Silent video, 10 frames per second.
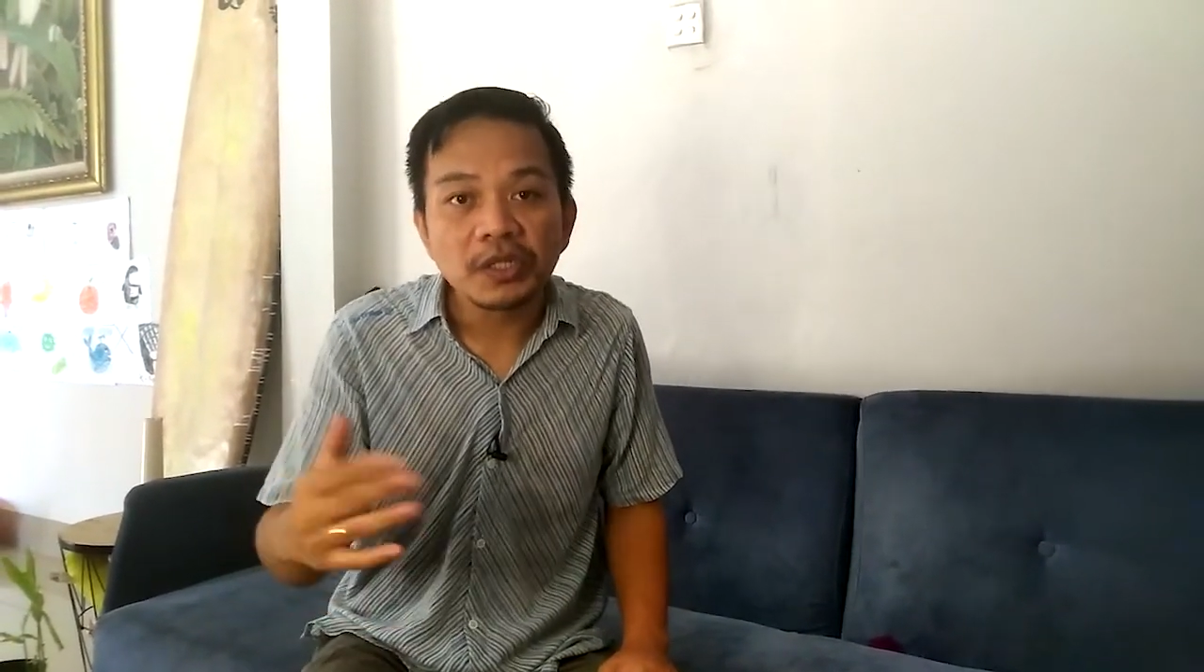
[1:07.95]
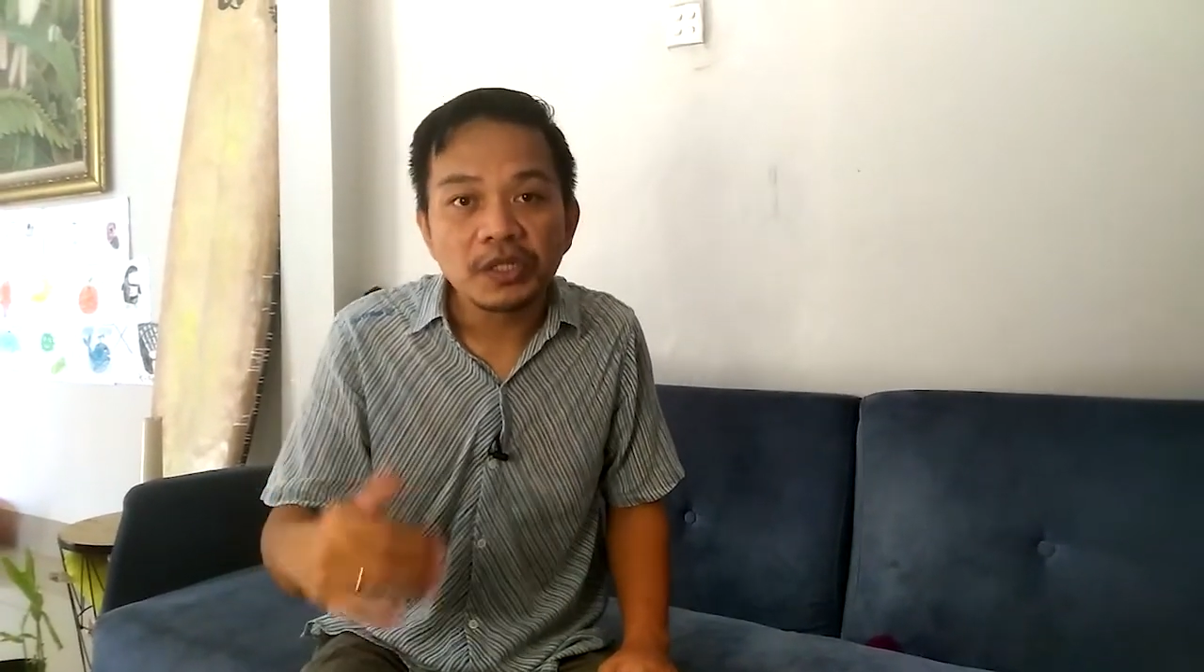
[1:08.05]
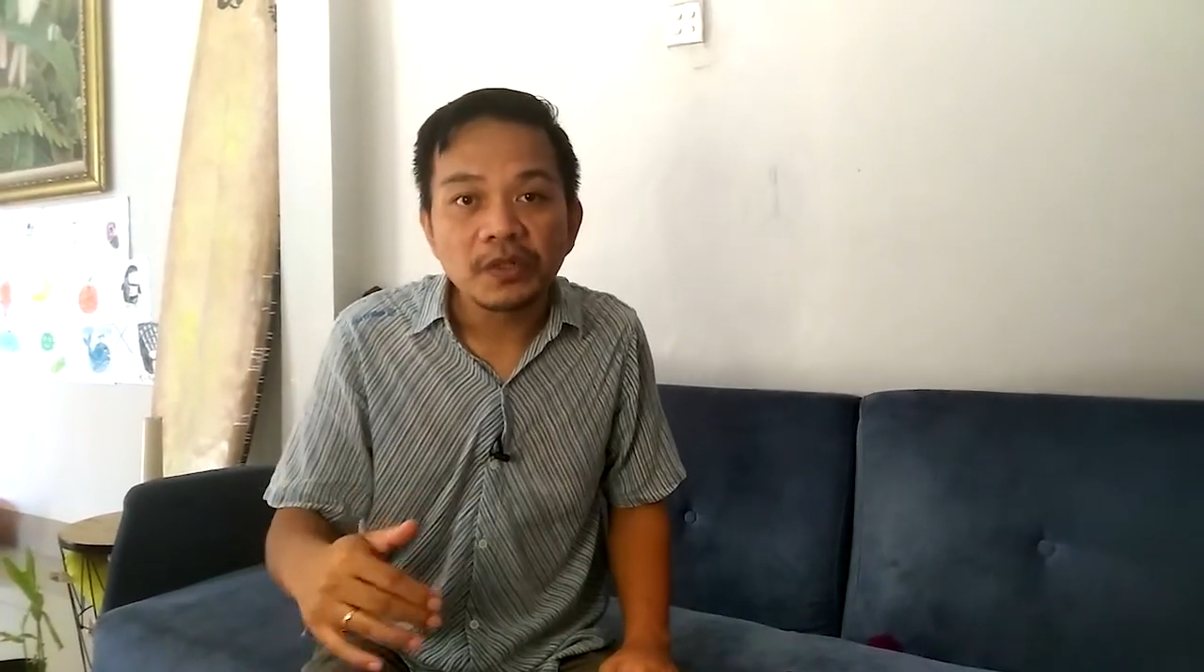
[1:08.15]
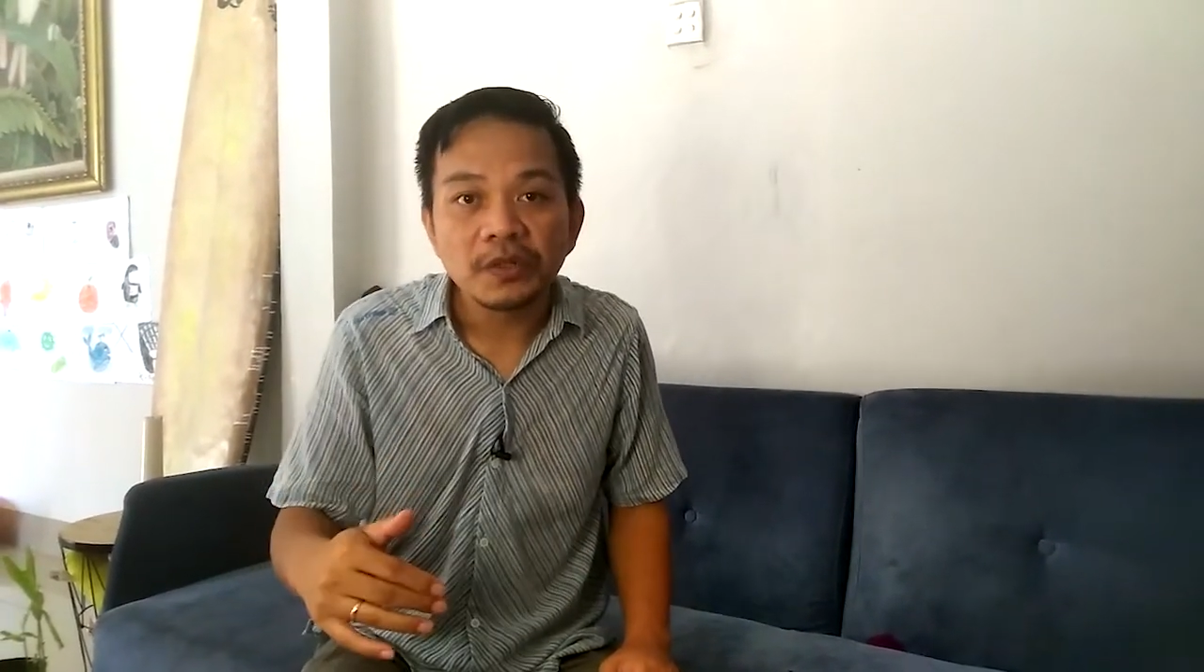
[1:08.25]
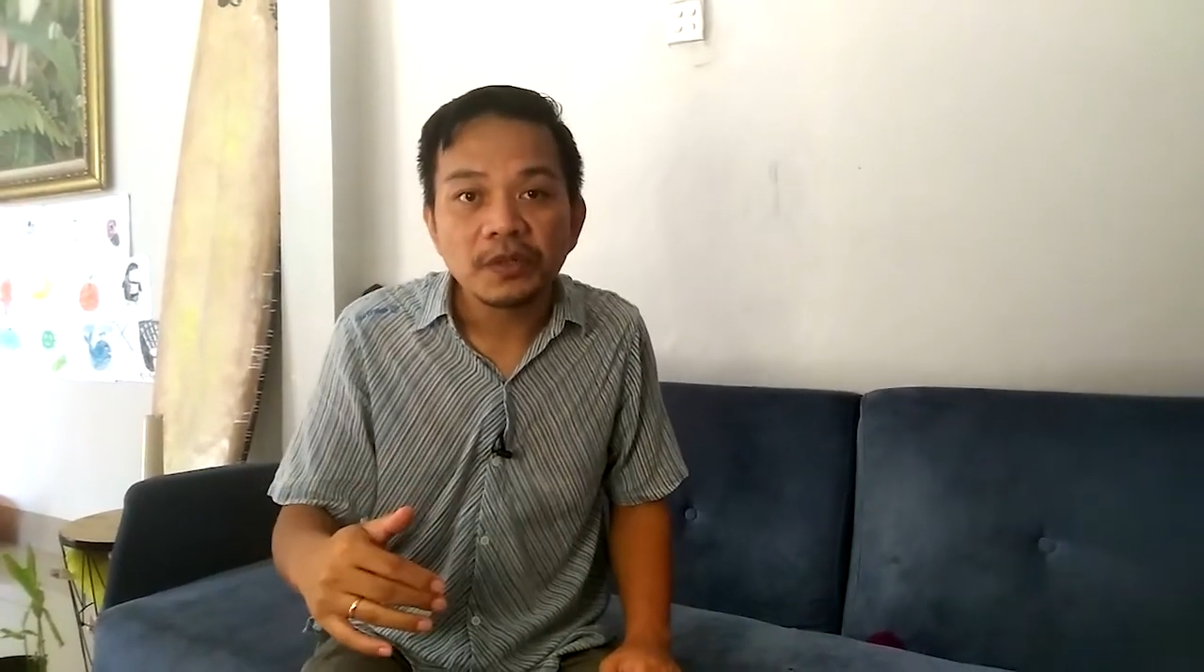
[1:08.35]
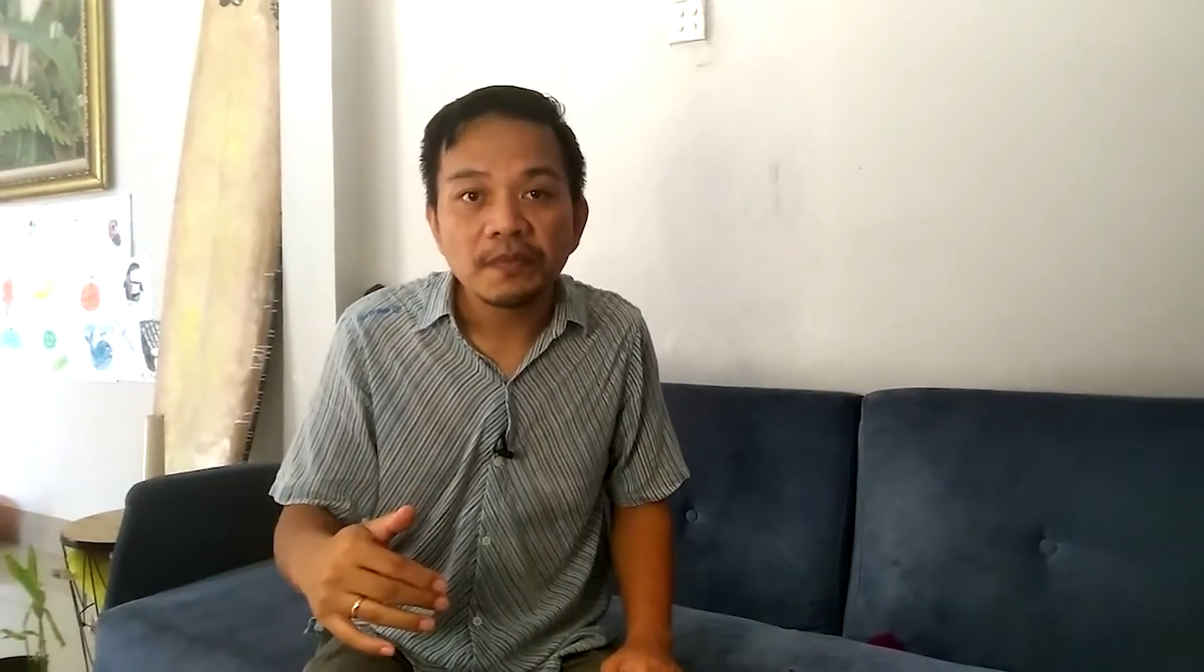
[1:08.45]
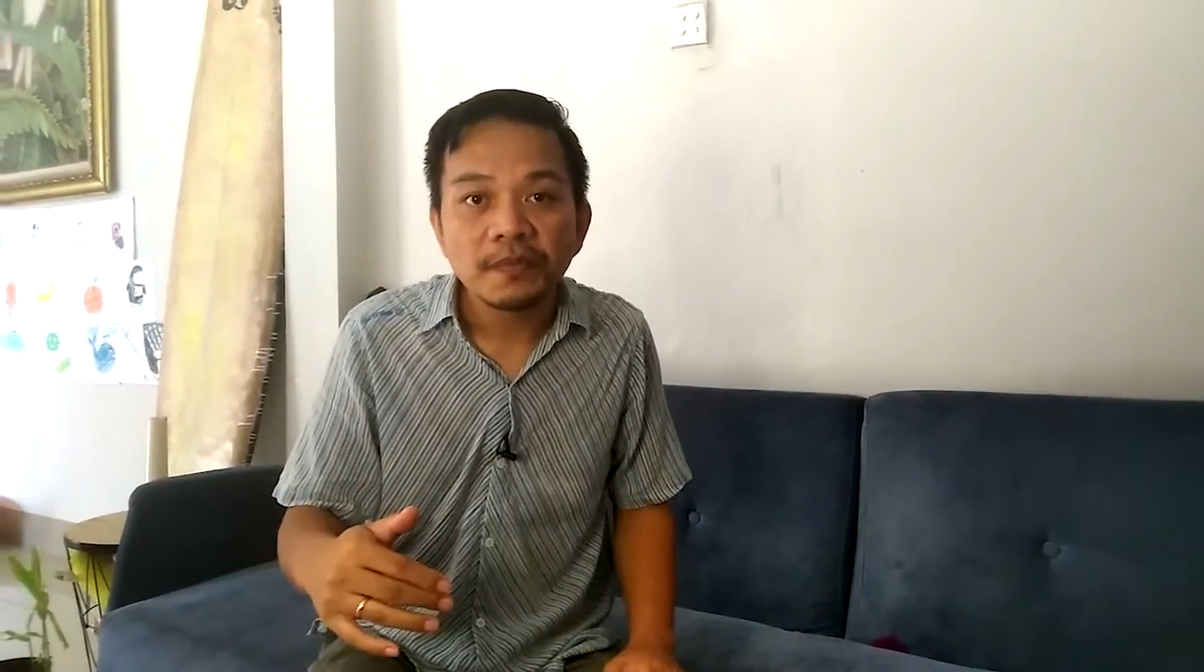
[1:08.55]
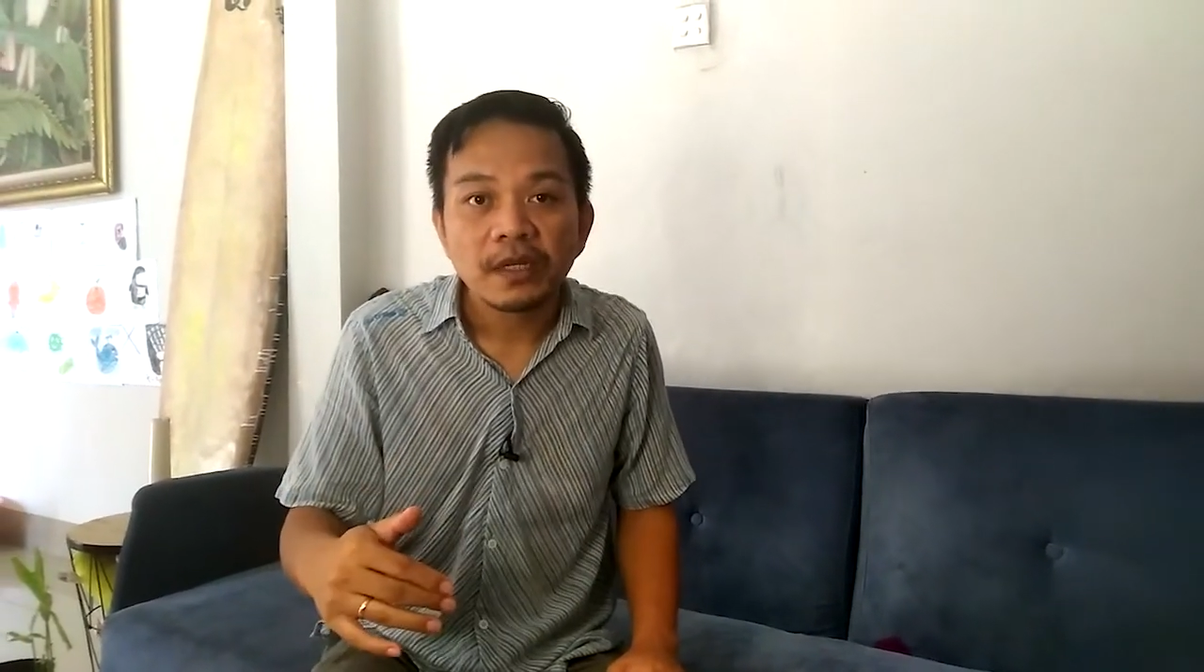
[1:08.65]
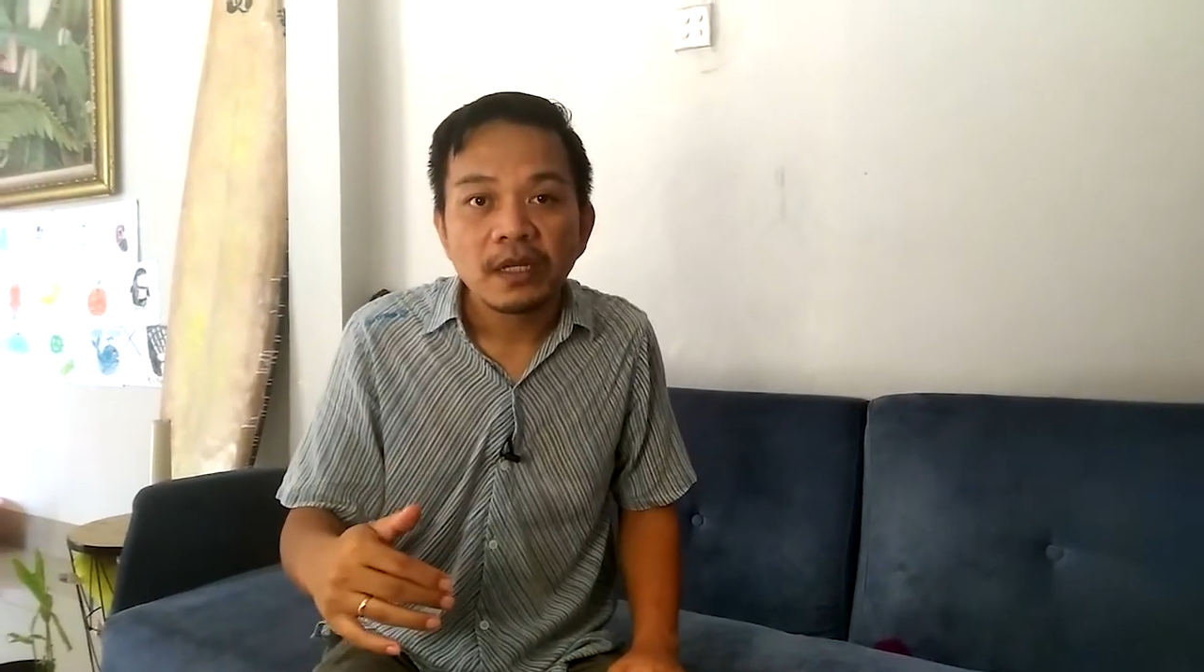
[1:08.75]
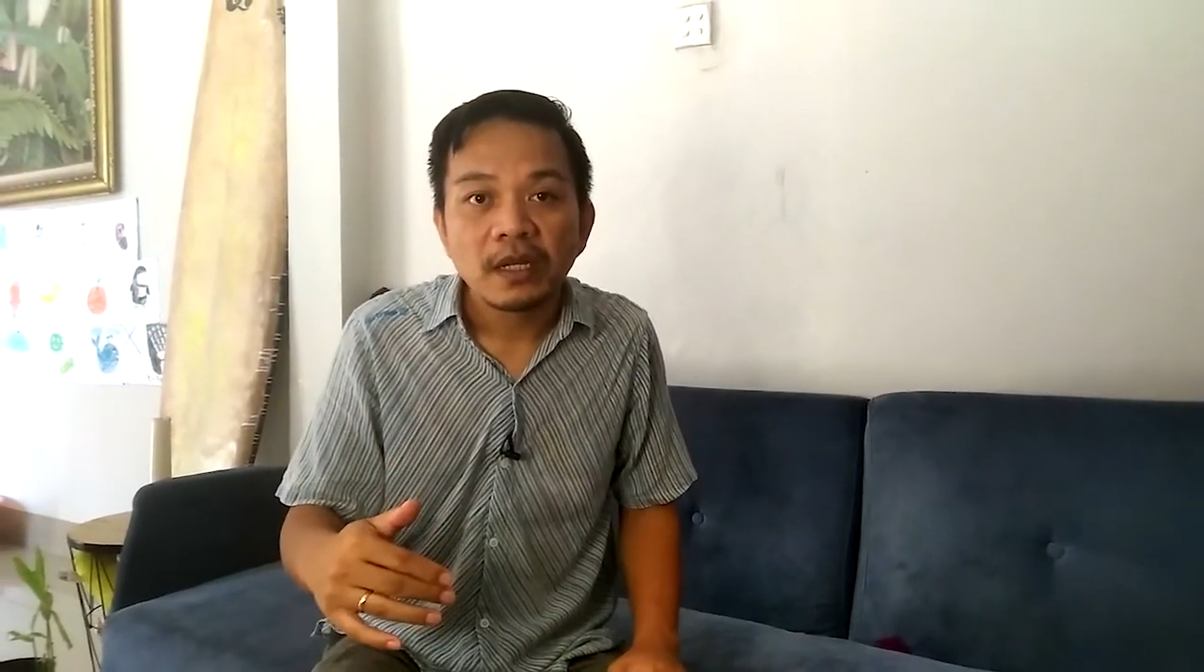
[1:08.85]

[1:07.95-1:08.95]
to you